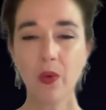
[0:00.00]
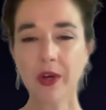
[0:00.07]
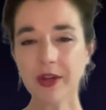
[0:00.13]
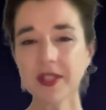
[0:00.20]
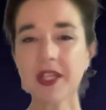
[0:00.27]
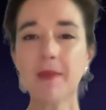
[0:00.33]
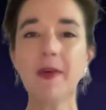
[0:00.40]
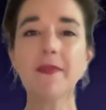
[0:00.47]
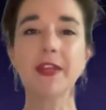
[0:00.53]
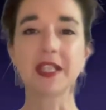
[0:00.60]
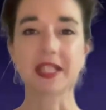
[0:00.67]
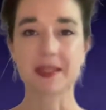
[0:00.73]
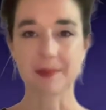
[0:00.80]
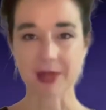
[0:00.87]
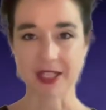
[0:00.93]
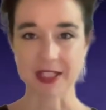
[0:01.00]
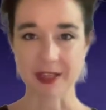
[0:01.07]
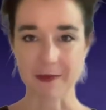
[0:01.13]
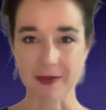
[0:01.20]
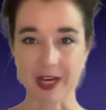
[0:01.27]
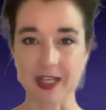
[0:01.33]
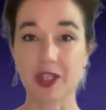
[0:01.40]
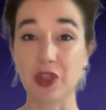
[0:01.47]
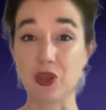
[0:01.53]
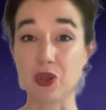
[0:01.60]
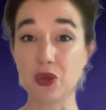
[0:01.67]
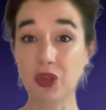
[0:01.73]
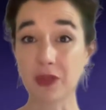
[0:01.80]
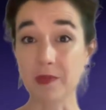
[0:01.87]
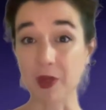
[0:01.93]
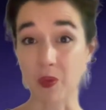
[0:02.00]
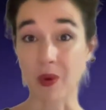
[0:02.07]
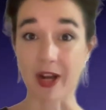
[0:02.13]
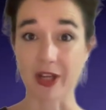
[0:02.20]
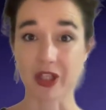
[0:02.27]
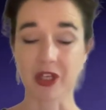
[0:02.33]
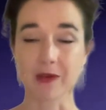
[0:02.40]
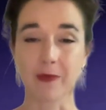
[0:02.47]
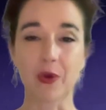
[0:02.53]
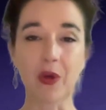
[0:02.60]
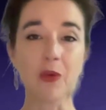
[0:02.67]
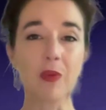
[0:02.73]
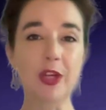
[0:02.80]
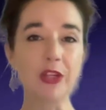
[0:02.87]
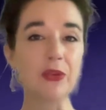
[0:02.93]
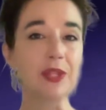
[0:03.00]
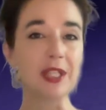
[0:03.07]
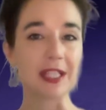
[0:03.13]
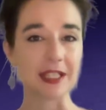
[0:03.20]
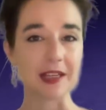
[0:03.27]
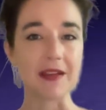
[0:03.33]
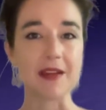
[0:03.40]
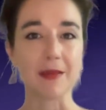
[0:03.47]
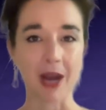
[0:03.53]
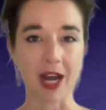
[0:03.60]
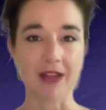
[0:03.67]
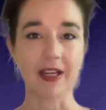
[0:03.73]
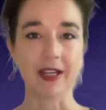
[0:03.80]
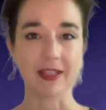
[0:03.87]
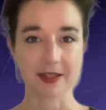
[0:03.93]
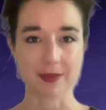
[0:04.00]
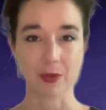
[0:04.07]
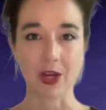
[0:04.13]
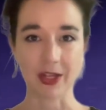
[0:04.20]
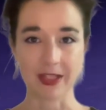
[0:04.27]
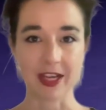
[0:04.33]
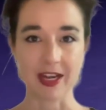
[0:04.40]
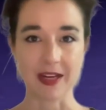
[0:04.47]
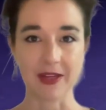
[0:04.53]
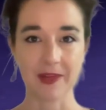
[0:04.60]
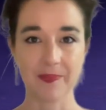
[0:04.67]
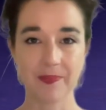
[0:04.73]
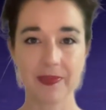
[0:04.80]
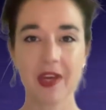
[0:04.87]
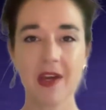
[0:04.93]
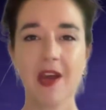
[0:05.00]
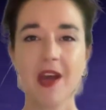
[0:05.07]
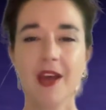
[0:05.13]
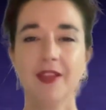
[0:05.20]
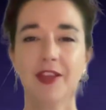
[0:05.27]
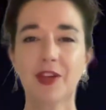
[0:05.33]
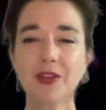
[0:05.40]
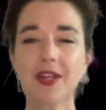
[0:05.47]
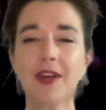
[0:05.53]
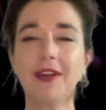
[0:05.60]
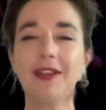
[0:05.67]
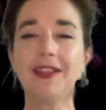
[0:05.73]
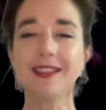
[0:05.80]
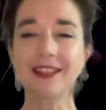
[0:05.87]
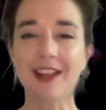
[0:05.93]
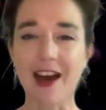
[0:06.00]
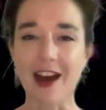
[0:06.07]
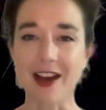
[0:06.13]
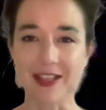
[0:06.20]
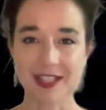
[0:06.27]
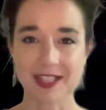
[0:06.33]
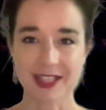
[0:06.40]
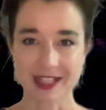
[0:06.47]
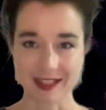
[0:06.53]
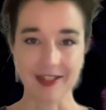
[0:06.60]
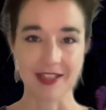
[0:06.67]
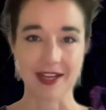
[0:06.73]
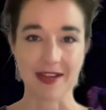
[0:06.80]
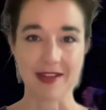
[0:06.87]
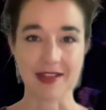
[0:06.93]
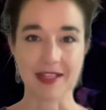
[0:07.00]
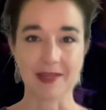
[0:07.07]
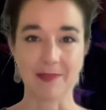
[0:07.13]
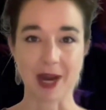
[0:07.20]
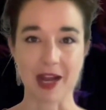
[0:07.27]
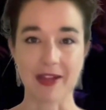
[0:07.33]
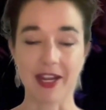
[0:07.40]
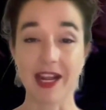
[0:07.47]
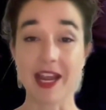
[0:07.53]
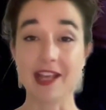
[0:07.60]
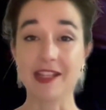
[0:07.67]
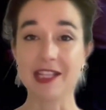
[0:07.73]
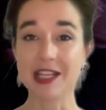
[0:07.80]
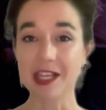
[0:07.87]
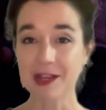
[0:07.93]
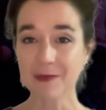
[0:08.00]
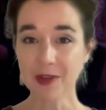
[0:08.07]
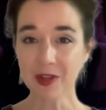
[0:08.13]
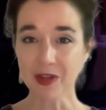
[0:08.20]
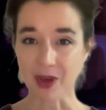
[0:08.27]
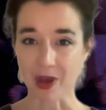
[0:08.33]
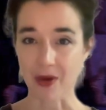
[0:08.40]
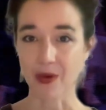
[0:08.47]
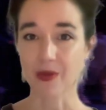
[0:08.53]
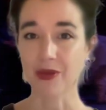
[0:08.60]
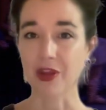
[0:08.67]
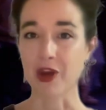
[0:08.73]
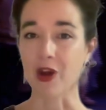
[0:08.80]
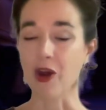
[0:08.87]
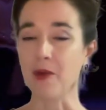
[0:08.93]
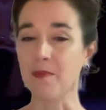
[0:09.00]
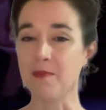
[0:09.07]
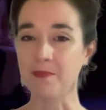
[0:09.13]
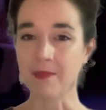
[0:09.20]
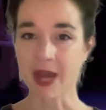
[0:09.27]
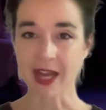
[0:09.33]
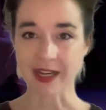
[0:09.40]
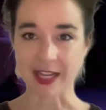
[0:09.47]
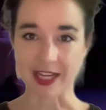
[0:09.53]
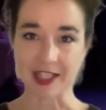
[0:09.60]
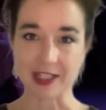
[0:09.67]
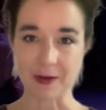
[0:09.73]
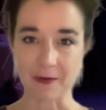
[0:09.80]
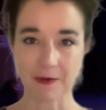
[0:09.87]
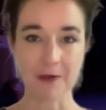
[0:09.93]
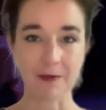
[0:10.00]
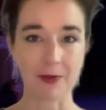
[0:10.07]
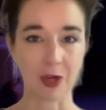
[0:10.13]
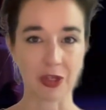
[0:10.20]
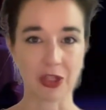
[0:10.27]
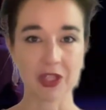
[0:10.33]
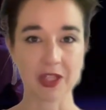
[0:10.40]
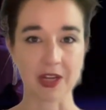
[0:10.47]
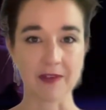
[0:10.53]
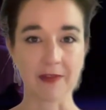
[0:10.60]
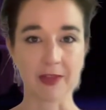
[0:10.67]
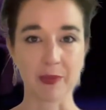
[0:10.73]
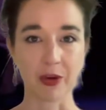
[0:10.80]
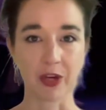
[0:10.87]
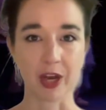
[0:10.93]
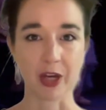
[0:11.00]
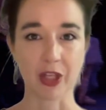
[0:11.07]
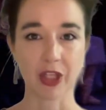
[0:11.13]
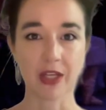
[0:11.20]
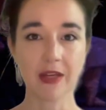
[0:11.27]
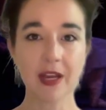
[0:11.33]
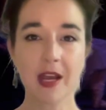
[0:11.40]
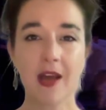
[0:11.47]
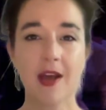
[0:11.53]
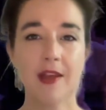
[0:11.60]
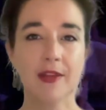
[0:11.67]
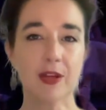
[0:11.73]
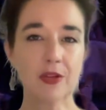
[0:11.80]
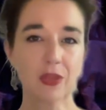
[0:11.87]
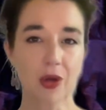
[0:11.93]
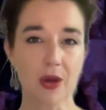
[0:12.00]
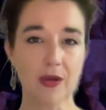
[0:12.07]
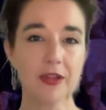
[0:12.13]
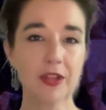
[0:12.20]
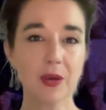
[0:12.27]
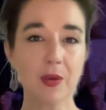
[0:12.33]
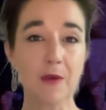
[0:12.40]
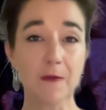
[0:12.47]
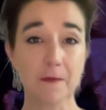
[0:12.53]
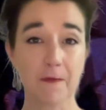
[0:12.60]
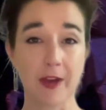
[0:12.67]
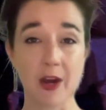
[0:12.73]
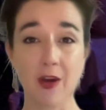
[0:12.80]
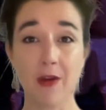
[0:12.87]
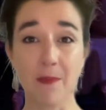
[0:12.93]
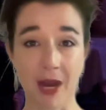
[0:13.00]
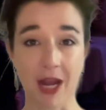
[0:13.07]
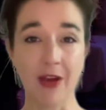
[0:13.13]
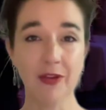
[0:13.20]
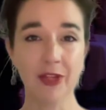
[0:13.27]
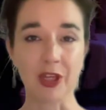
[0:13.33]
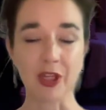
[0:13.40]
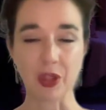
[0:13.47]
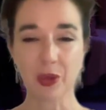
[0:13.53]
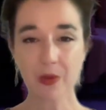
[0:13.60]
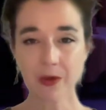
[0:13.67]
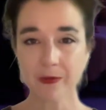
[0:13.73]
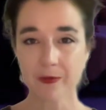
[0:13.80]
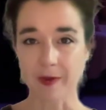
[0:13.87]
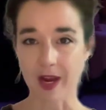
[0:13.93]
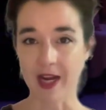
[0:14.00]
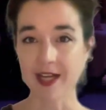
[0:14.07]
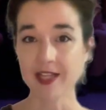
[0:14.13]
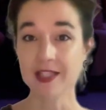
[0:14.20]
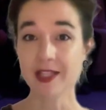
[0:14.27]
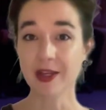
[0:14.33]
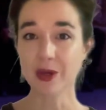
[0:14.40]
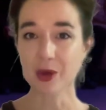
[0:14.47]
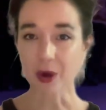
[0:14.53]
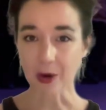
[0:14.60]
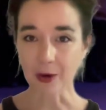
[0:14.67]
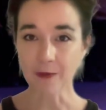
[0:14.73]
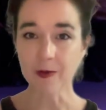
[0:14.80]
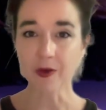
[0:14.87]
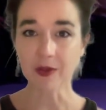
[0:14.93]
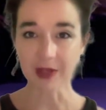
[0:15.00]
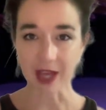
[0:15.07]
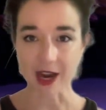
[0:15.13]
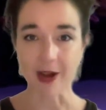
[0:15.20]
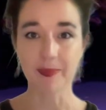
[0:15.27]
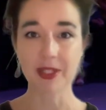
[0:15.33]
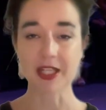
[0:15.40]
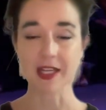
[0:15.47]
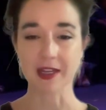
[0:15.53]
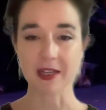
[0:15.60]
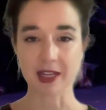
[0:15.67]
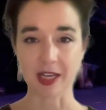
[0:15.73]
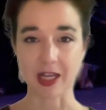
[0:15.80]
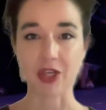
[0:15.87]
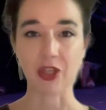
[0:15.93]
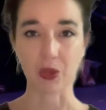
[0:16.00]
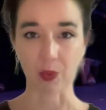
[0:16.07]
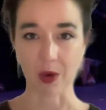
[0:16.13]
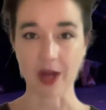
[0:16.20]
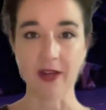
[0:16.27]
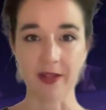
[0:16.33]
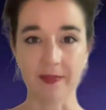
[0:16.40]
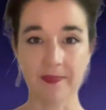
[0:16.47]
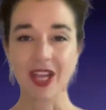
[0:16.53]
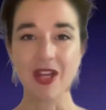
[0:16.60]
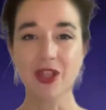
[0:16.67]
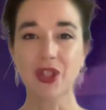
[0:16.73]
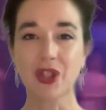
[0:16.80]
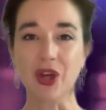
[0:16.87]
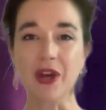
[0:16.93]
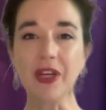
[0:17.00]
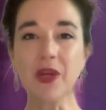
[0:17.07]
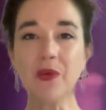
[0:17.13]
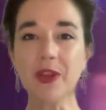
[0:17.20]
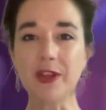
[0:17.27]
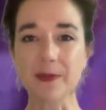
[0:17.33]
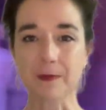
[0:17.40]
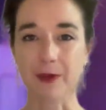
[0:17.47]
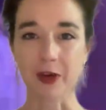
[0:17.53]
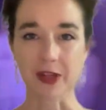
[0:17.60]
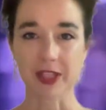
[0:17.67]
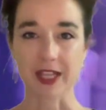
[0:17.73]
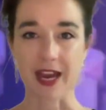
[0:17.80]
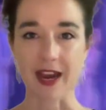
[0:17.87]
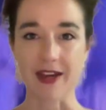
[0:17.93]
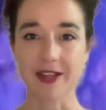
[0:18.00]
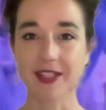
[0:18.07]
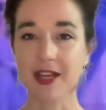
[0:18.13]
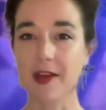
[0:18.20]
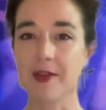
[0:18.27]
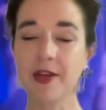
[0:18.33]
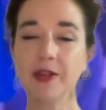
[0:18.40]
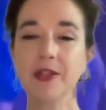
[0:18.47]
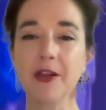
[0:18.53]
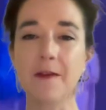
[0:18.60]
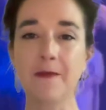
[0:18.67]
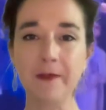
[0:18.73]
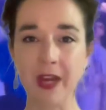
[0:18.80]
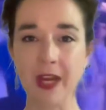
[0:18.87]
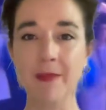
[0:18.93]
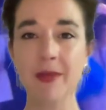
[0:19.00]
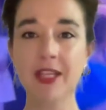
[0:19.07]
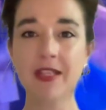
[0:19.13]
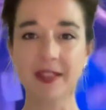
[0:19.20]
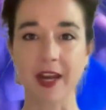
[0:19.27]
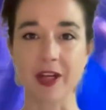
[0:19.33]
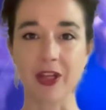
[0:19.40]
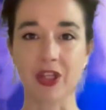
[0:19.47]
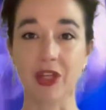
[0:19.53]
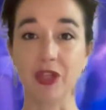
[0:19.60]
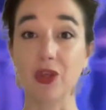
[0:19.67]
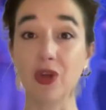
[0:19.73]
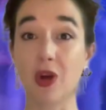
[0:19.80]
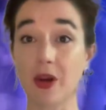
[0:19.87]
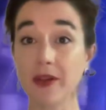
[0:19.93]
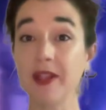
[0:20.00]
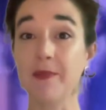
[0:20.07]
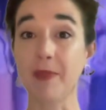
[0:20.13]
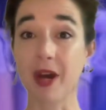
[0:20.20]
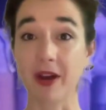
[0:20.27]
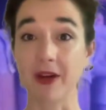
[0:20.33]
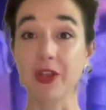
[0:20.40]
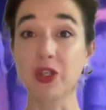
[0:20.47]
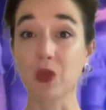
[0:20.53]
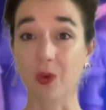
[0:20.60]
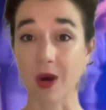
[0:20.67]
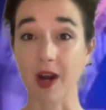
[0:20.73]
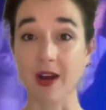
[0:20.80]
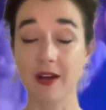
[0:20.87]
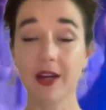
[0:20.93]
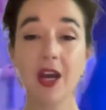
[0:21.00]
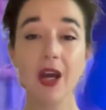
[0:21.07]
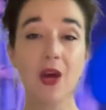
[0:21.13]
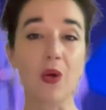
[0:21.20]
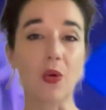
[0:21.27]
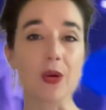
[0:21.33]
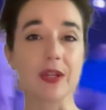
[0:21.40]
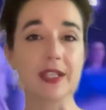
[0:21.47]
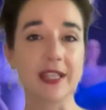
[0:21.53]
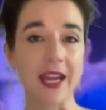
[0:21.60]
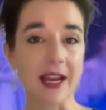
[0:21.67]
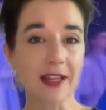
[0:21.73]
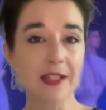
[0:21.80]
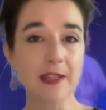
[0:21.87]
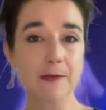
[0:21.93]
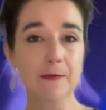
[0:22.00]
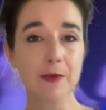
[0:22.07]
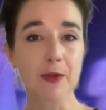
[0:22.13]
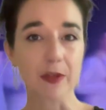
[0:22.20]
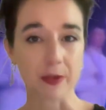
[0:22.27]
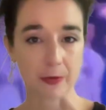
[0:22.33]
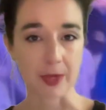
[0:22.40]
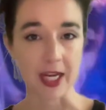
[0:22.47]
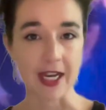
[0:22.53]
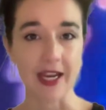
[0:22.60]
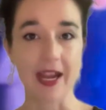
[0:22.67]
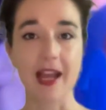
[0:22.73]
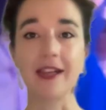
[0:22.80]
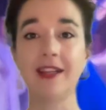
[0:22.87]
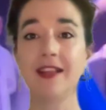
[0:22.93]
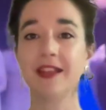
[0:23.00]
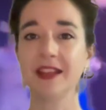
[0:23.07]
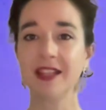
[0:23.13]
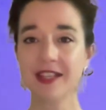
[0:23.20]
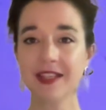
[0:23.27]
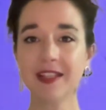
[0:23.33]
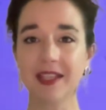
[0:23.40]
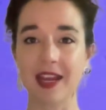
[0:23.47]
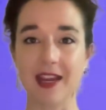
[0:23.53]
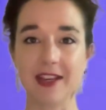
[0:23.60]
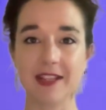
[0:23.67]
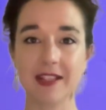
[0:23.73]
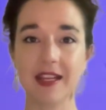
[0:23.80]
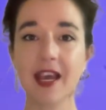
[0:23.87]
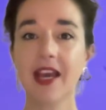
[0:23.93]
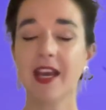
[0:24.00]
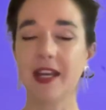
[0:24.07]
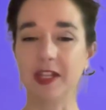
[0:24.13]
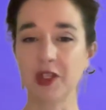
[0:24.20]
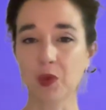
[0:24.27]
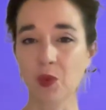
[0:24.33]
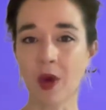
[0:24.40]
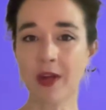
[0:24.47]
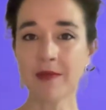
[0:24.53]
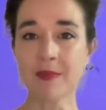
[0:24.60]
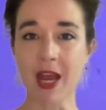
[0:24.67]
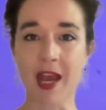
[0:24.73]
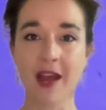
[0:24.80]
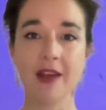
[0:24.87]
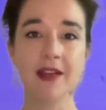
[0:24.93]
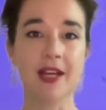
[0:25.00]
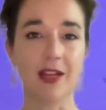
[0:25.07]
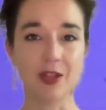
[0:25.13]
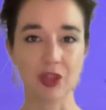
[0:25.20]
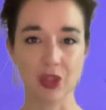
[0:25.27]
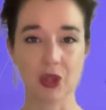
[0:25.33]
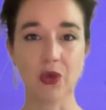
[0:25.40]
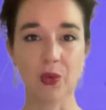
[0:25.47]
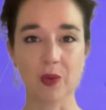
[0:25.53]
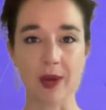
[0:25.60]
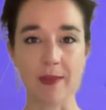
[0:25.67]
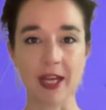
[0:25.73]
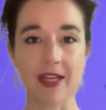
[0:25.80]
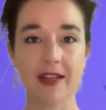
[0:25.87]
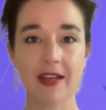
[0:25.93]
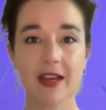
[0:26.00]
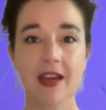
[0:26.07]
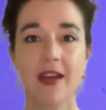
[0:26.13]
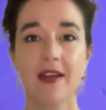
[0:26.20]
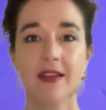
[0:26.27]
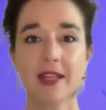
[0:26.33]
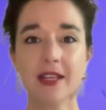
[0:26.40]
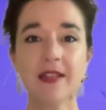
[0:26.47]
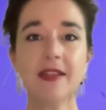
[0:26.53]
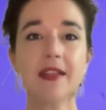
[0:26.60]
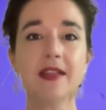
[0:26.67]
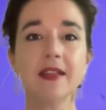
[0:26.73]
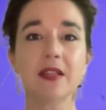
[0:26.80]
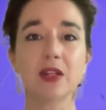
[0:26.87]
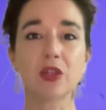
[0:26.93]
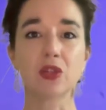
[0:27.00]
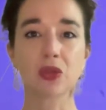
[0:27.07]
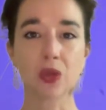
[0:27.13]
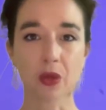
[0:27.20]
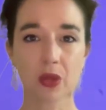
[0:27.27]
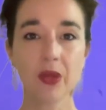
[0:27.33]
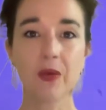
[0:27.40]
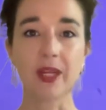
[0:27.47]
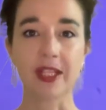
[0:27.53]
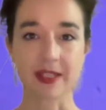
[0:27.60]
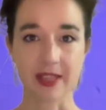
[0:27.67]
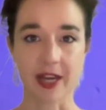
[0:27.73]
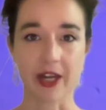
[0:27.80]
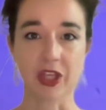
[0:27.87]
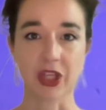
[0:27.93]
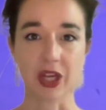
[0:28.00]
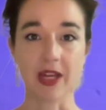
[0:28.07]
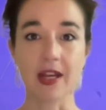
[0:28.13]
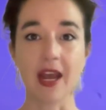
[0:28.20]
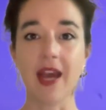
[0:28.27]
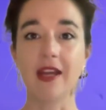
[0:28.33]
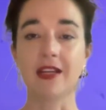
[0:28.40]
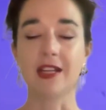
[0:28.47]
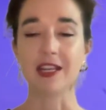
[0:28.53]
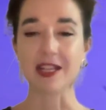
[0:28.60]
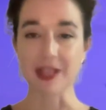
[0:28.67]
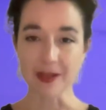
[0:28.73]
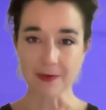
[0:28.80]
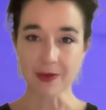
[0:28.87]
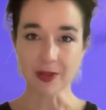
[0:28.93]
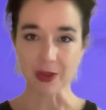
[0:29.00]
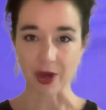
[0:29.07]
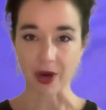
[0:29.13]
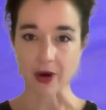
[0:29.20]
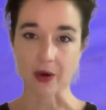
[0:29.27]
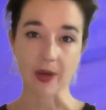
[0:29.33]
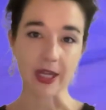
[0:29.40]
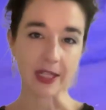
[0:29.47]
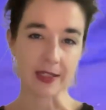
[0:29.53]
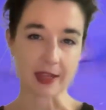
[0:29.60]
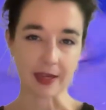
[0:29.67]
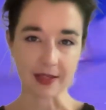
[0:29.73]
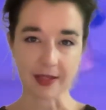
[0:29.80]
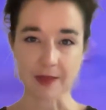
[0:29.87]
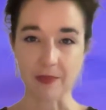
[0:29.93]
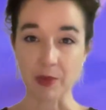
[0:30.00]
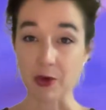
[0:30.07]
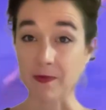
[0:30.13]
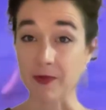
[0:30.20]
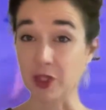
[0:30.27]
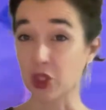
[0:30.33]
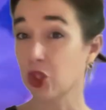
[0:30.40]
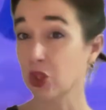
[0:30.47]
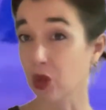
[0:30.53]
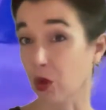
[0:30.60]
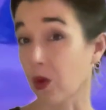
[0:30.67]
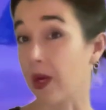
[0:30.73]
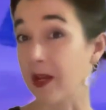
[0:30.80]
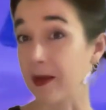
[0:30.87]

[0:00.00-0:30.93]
are some of the specifics you should be watching for when you see the ballet Swan Lake? There's a lot inside this ballet, and even though there are many different versions of the production, there's also a fair amount that you will find that overlaps in each one. Starting with the first act, there's a famous section called the Pas de Trois, or Dance for Three, and in this case, it's one man and two women. This is a soloist section, and even though it doesn't move the story